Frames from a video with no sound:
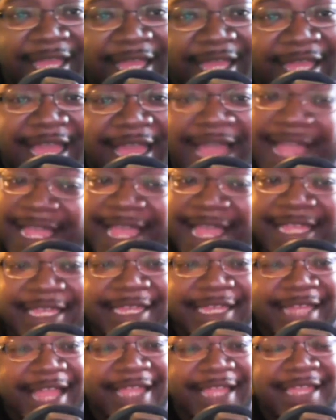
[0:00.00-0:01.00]
I
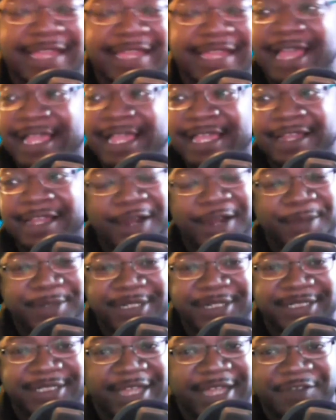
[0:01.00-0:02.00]
get caught up in
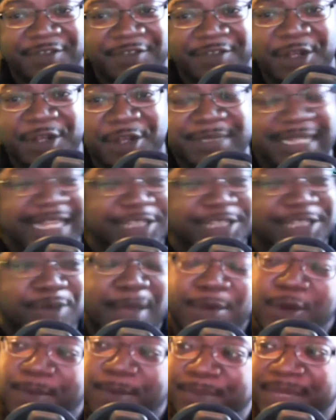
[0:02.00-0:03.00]
this stuff. You know what I'm saying? That's why
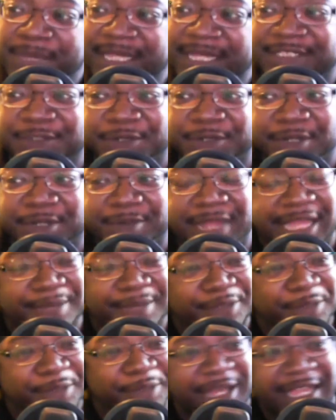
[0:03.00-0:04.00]
I'm gonna miss doing the Black and
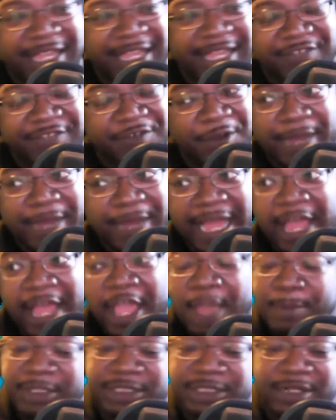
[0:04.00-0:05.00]
Blue podcast for a while.
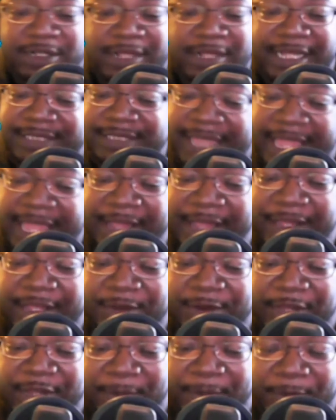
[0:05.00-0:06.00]
But like I said,
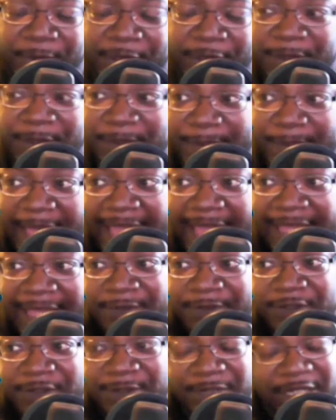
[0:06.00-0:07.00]
it will be back.
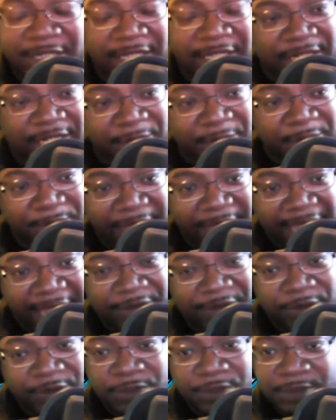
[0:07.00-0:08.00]
It'll be back
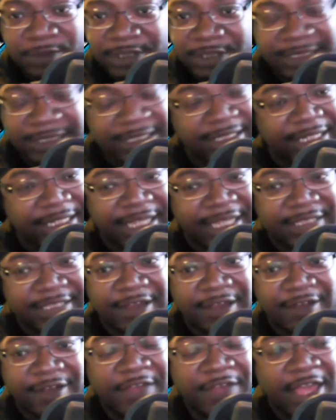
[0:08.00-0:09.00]
as soon as the season kicks
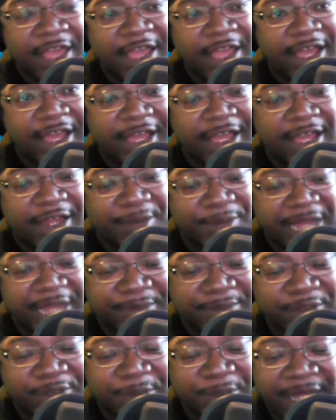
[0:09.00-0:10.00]
off. The Black
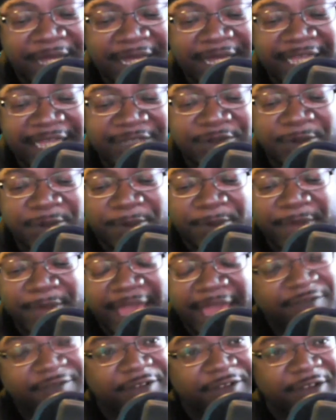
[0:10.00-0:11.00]
and Blue podcast will be
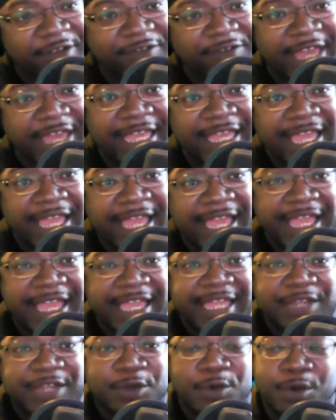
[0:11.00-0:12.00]
back in full effect.
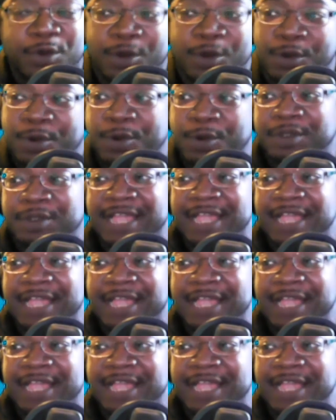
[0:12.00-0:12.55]
Whew, y'all